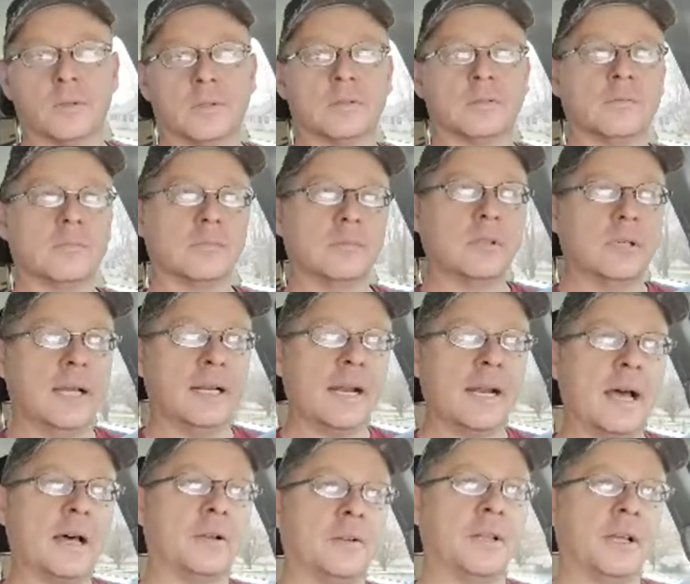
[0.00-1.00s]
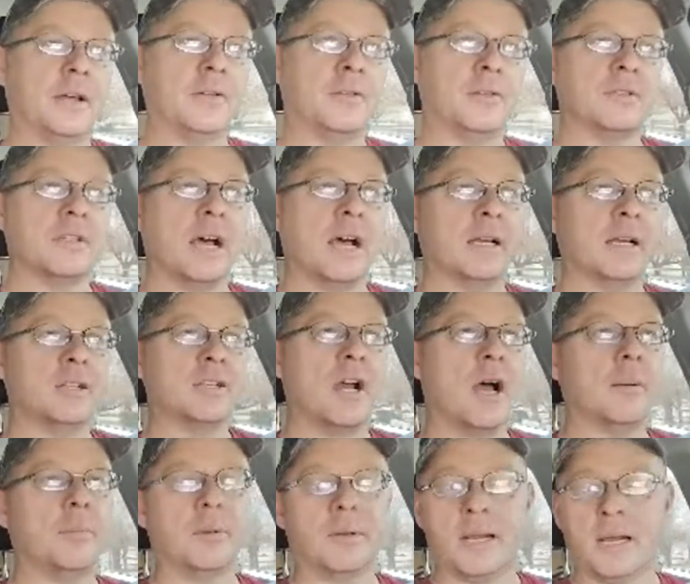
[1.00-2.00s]
We're getting out on the other side of
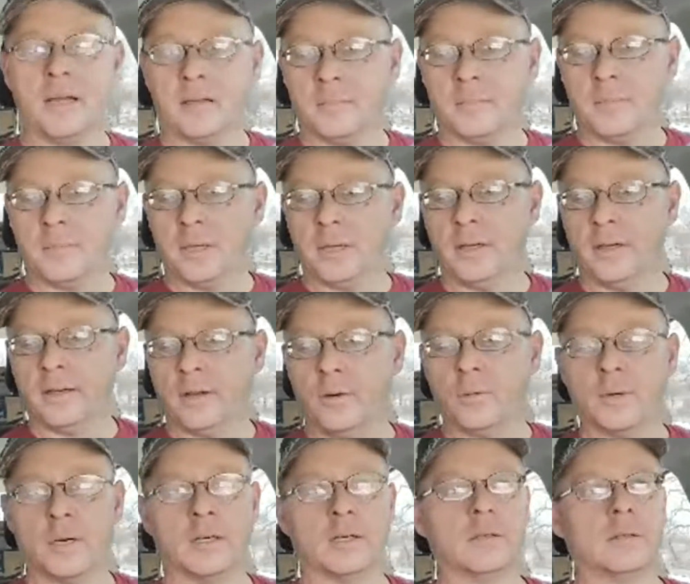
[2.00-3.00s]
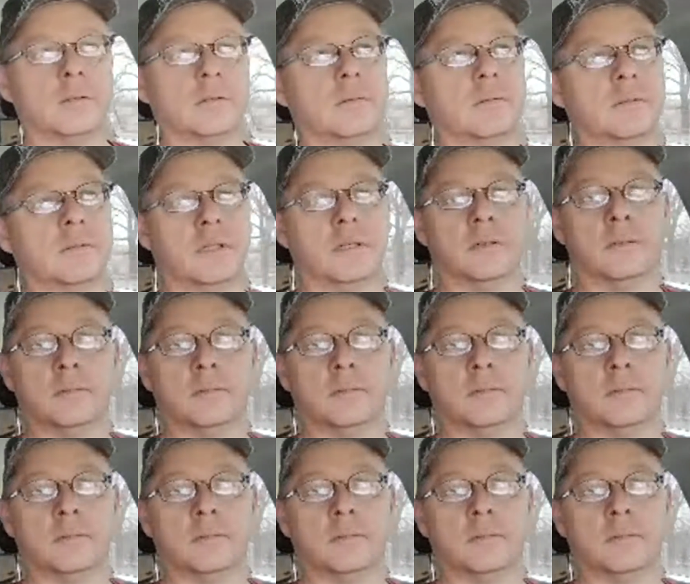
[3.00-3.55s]
Joplin, out in the middle of nowhere. So,